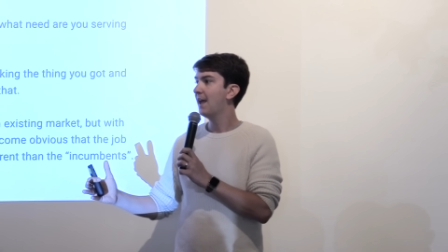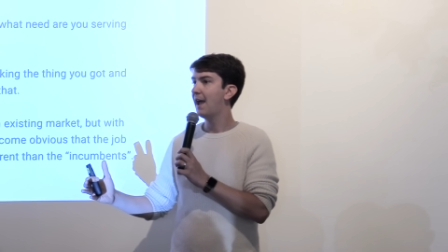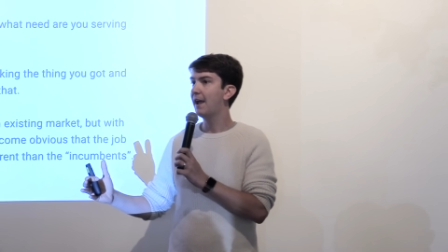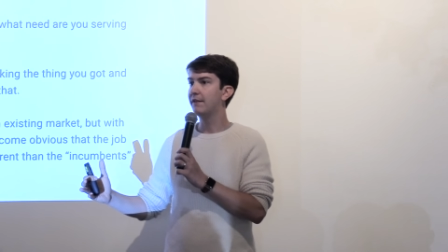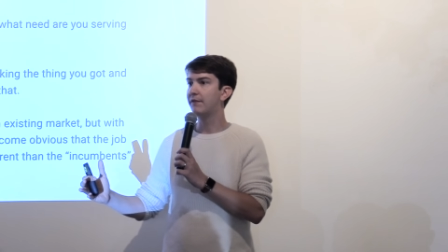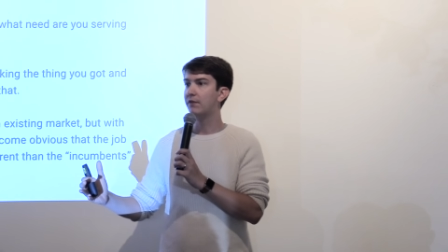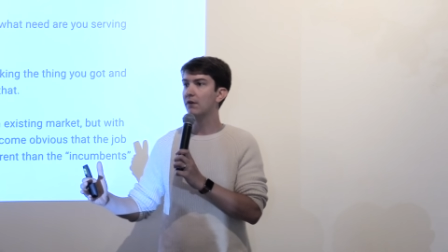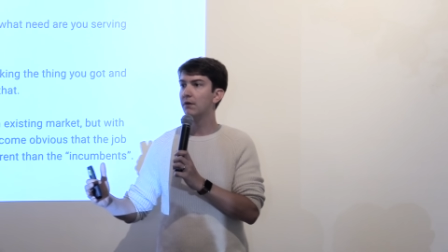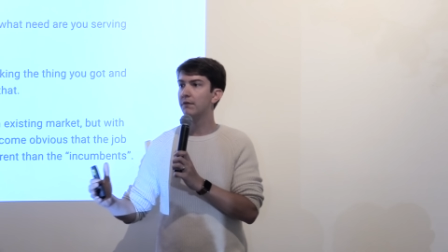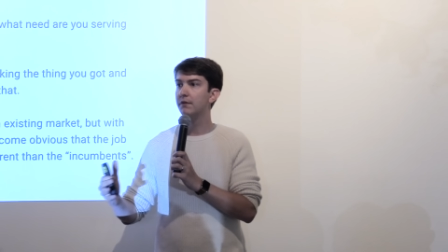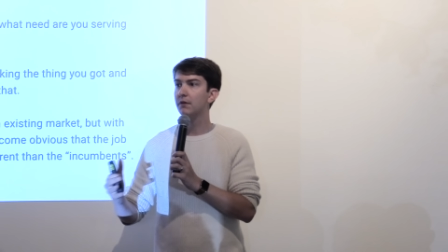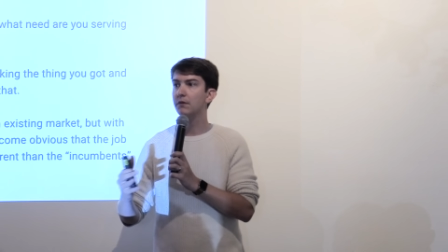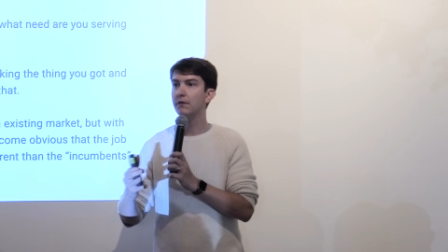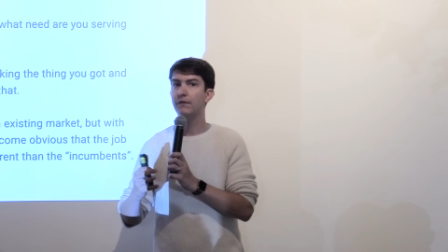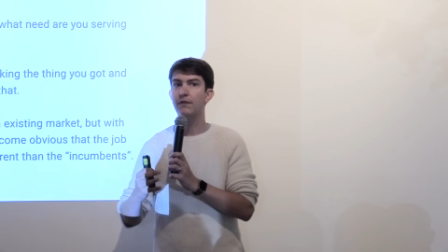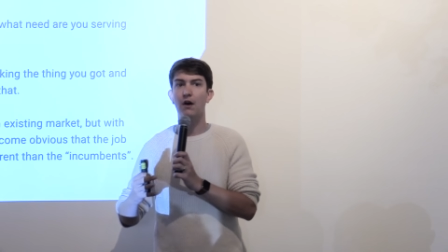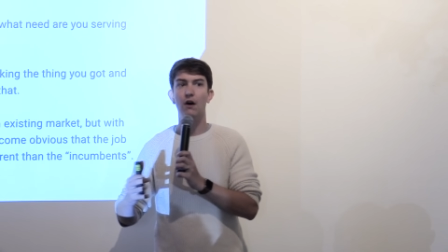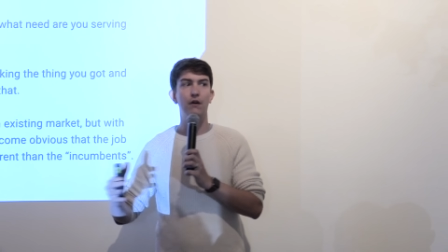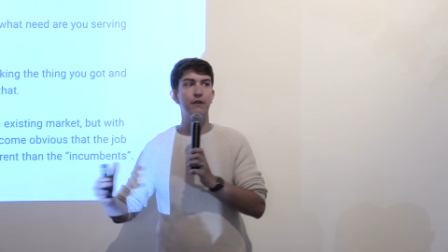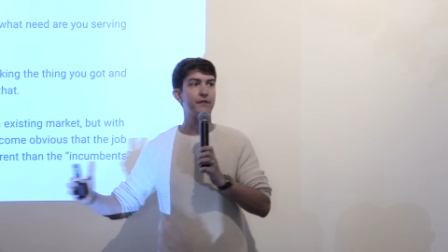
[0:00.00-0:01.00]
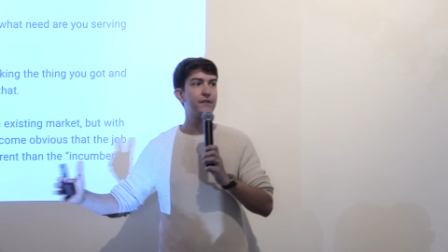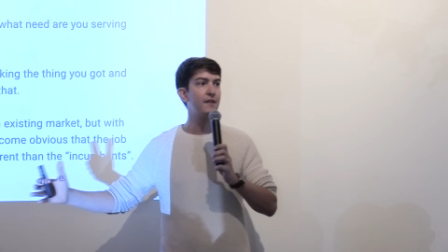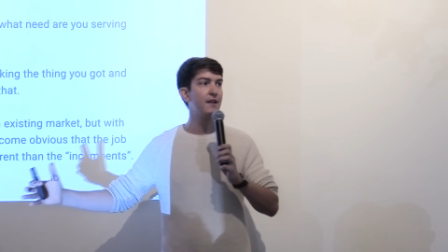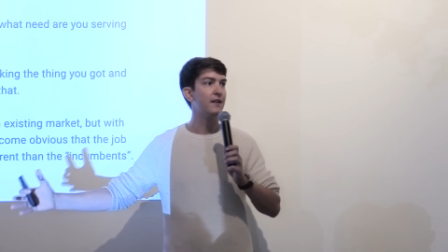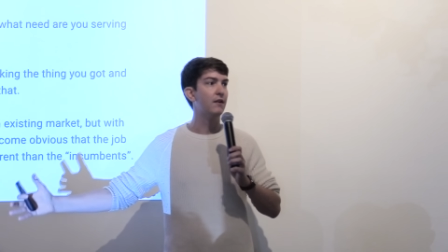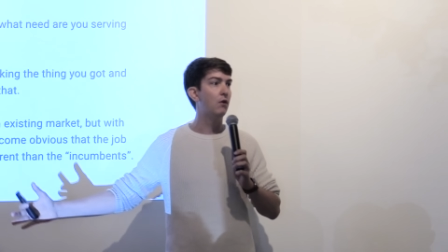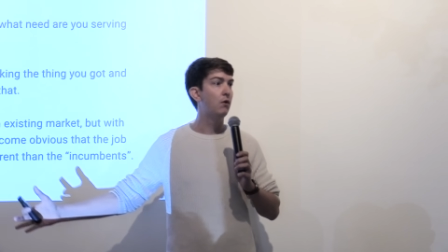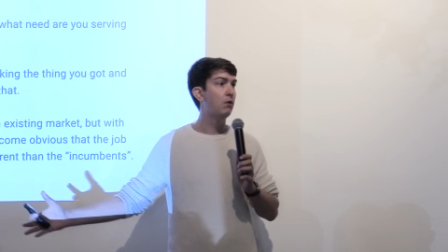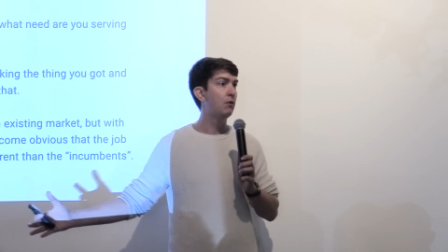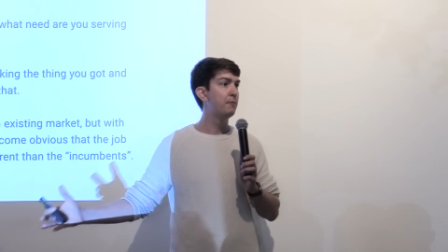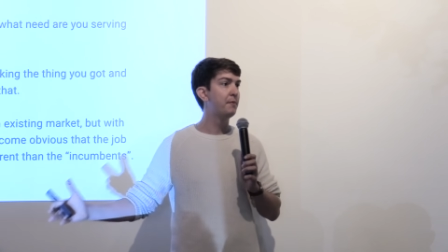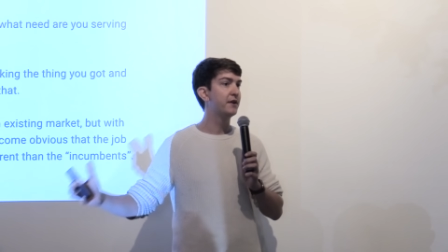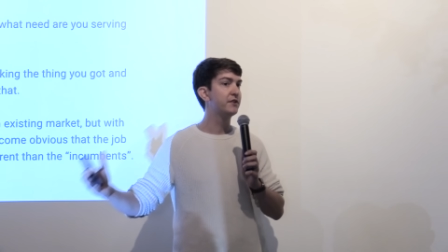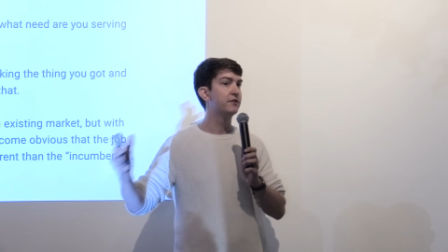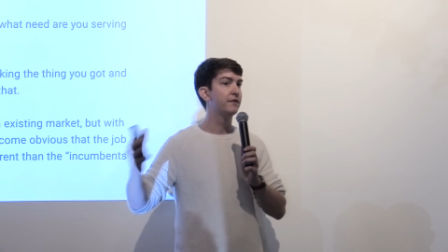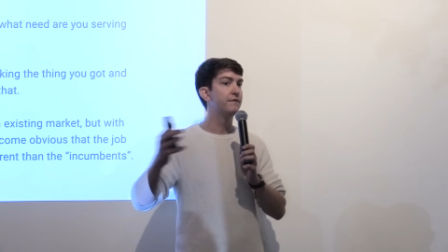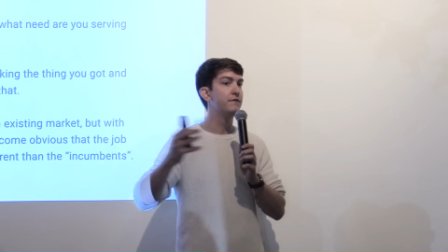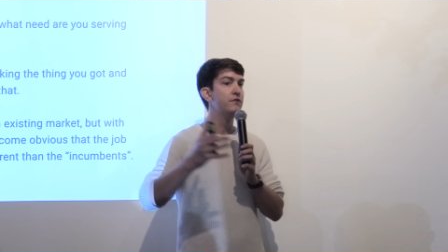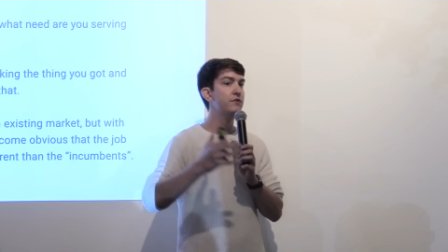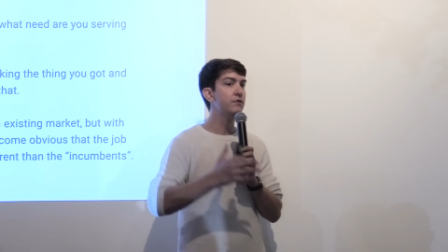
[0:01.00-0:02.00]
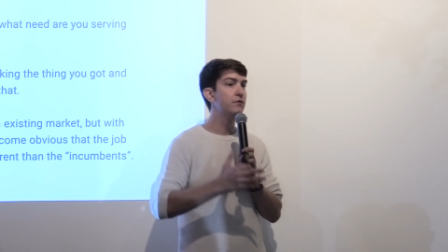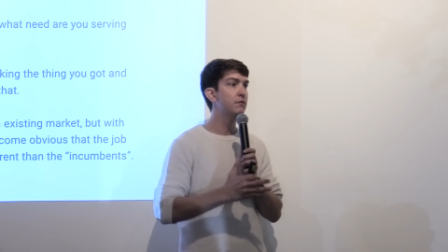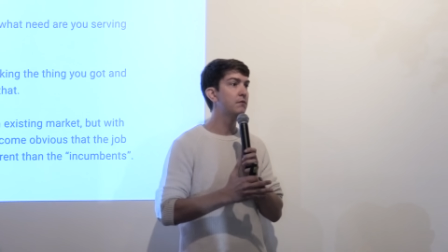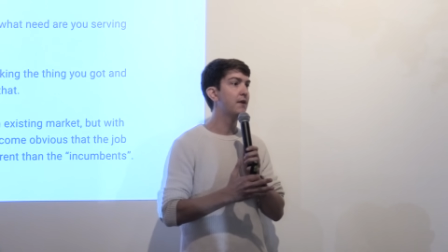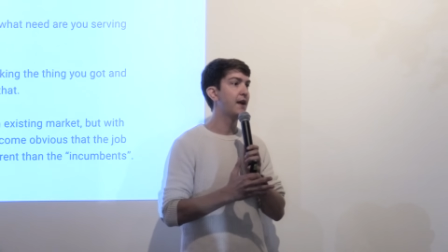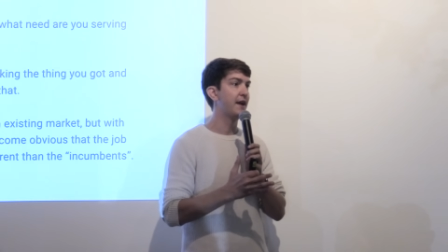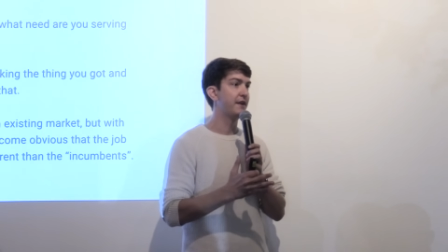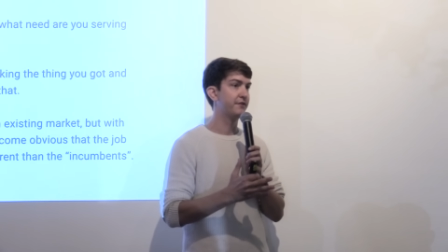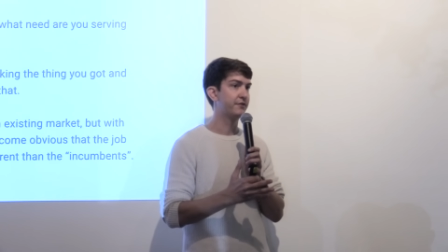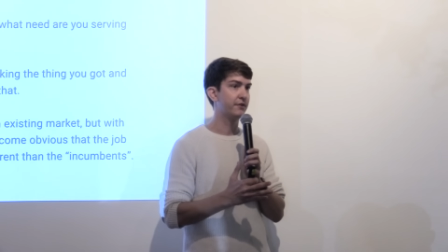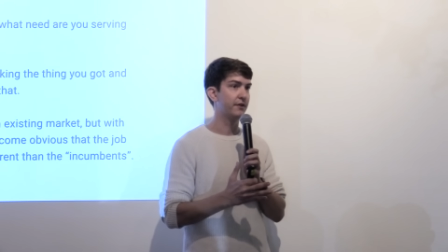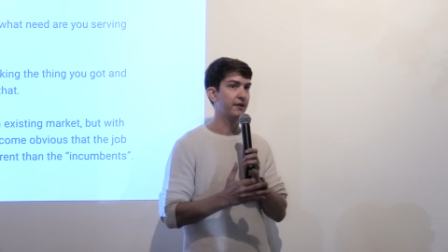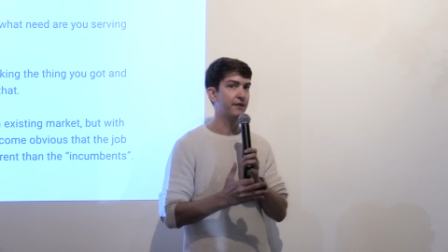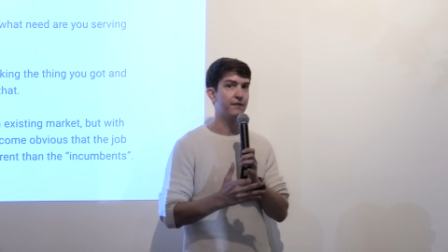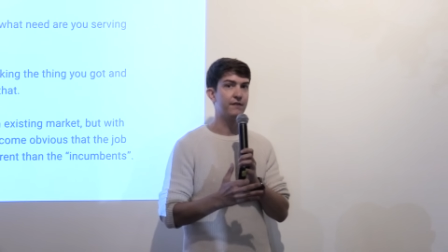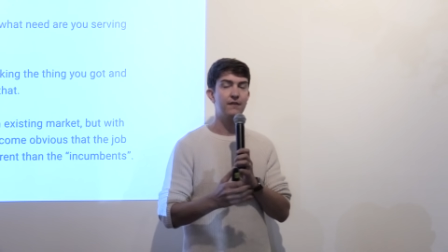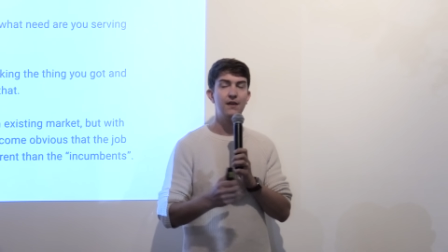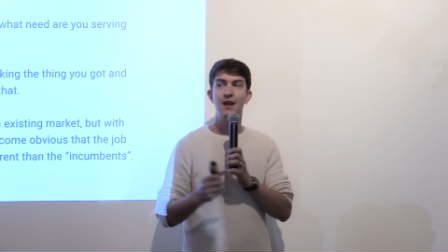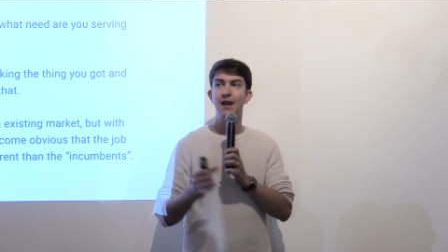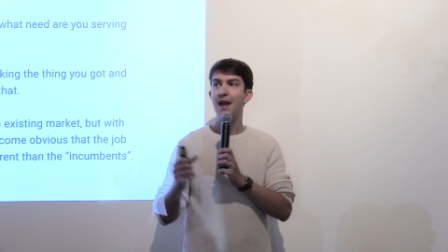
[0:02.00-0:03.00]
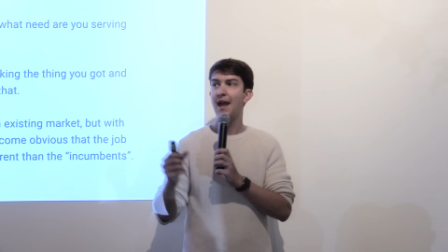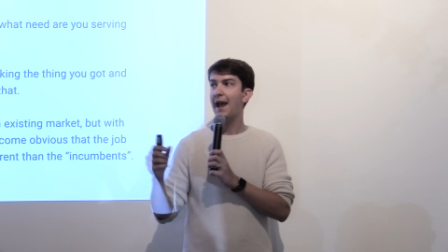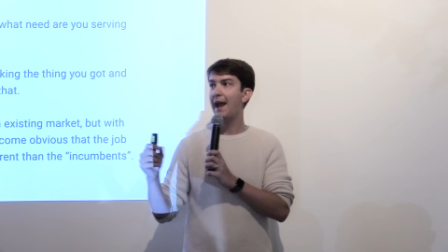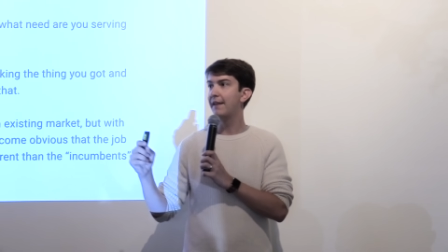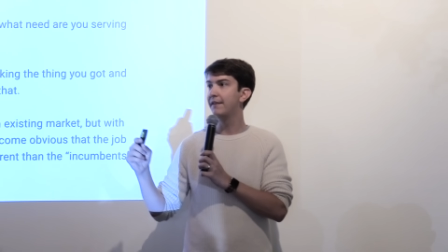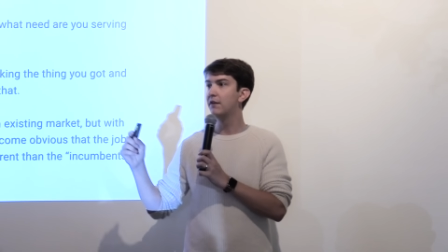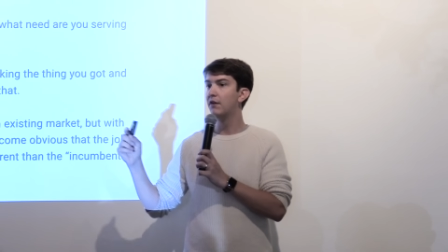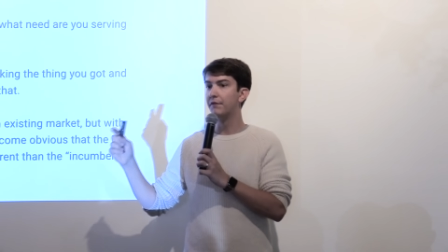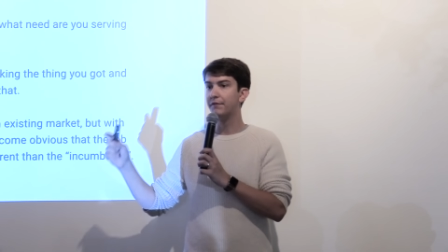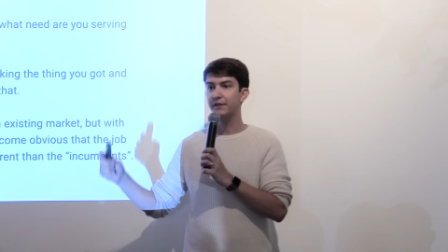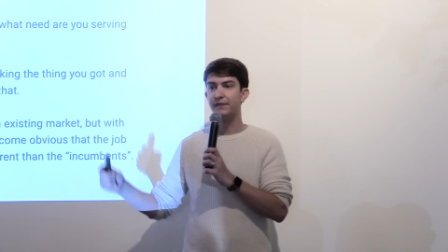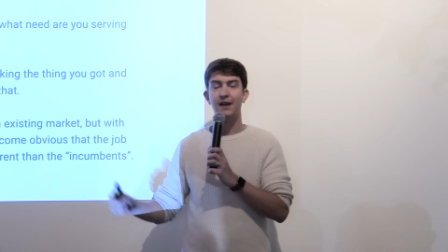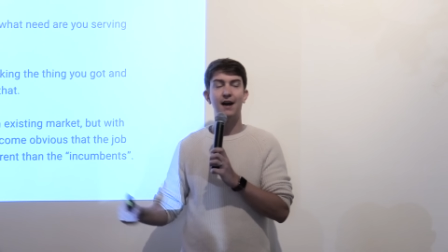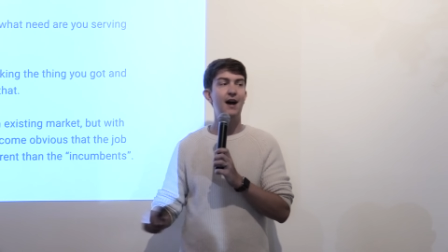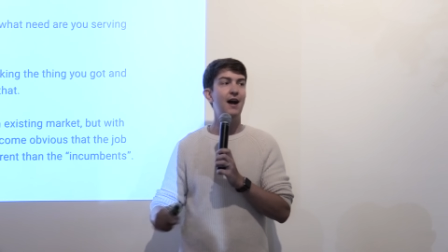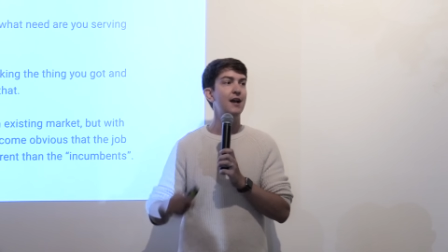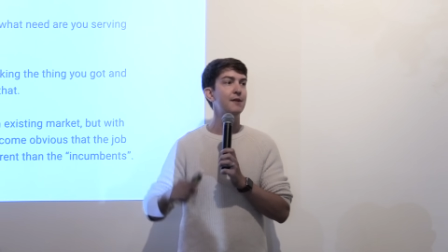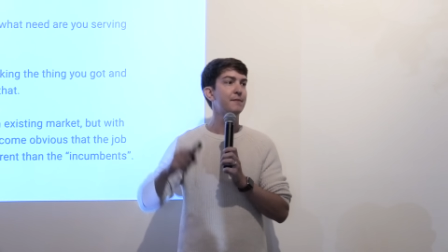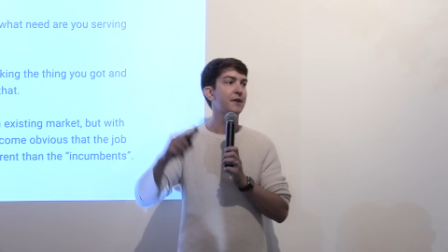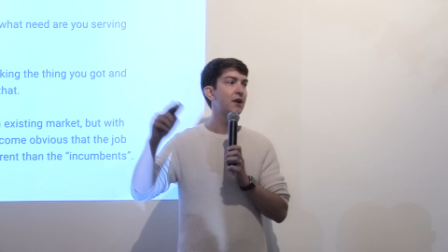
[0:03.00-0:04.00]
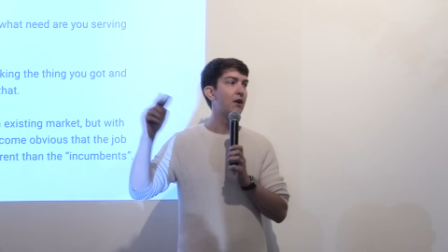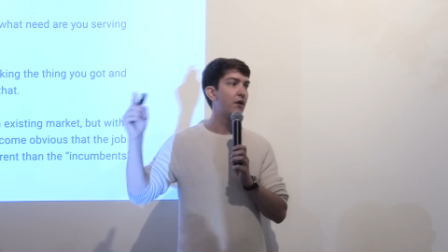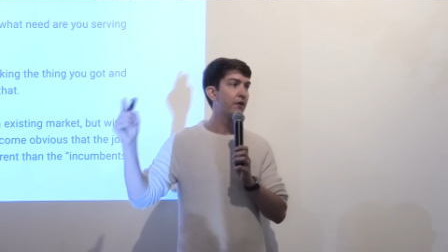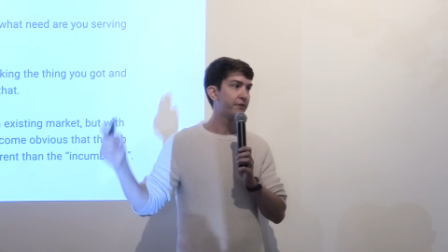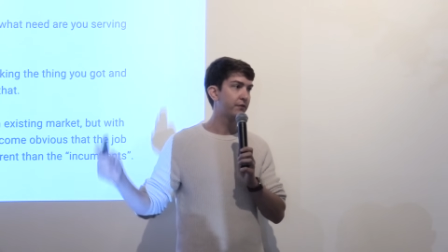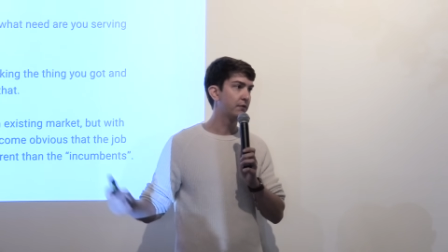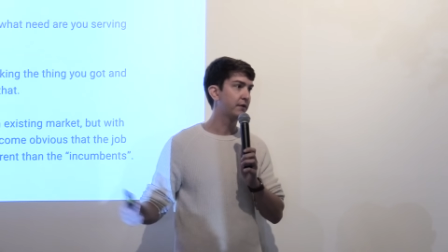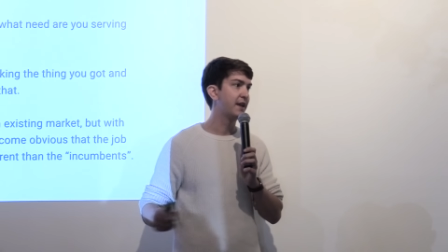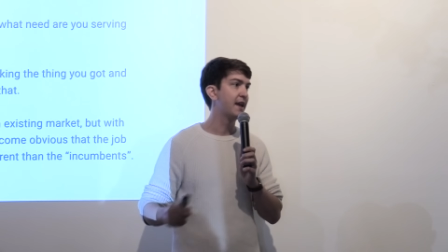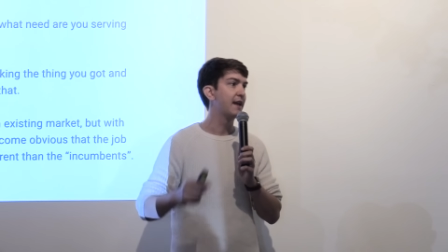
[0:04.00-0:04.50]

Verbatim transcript: And so there was all of a sudden a whole bunch of new entrants. And then over time, it also